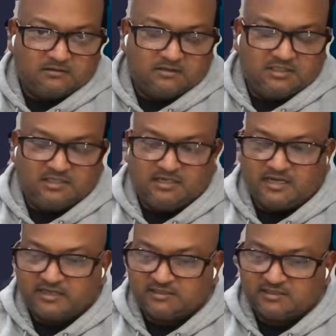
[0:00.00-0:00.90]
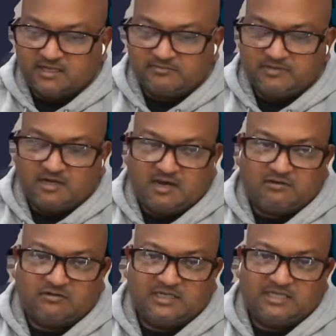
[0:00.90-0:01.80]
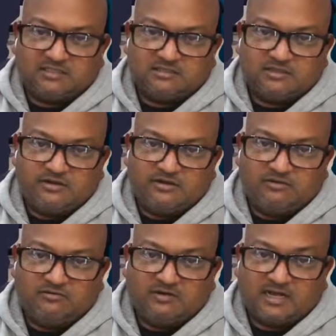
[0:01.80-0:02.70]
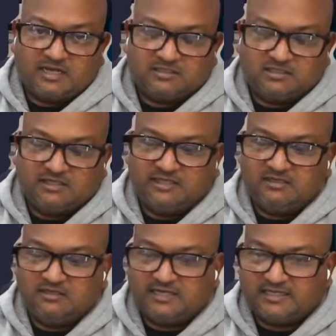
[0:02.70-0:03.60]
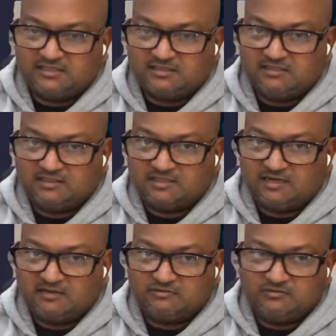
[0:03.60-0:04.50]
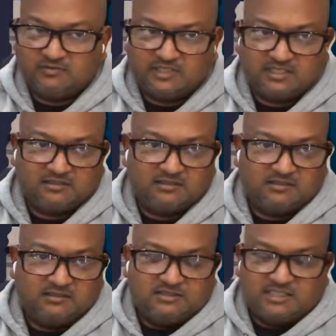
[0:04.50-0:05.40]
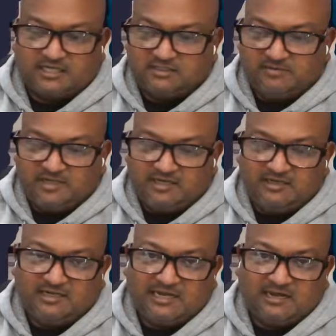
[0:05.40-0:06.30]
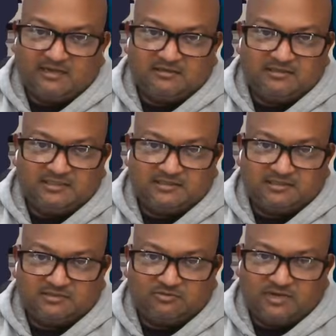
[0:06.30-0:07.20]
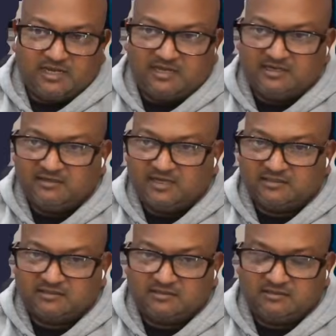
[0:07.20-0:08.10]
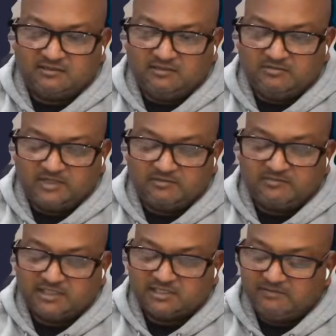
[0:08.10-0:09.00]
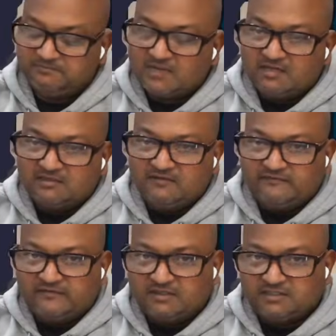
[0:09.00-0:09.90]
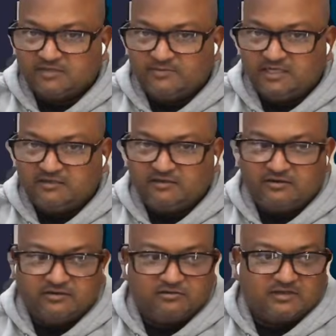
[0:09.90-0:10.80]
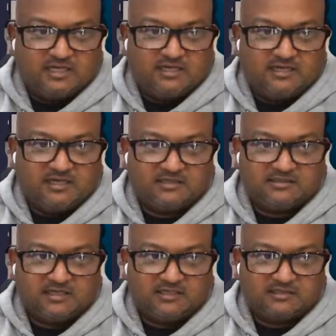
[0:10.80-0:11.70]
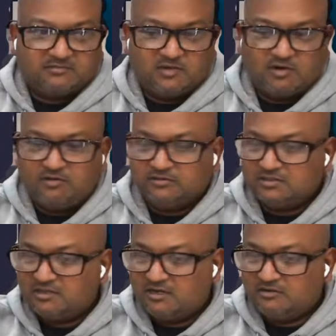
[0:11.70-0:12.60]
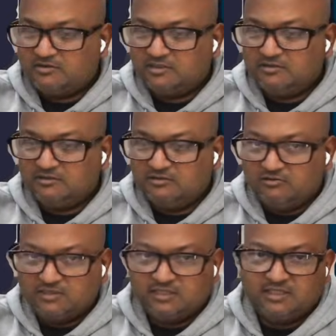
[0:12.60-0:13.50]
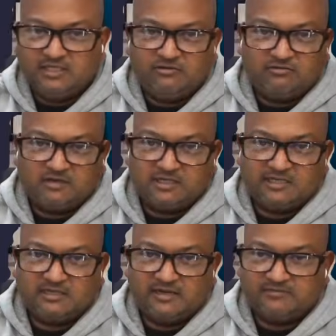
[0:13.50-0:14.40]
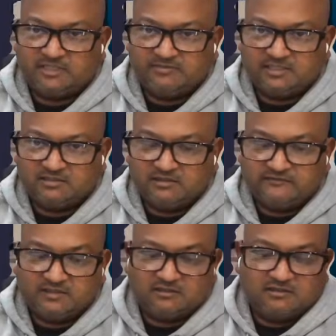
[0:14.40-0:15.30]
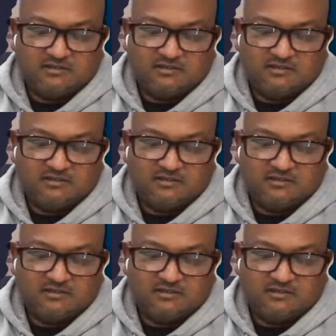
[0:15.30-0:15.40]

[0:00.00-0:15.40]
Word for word: The next step now is to actually test this out with ChatGPT. And this is where it gets a little bit messy. The first thing we need to do is expose our locally running MCP server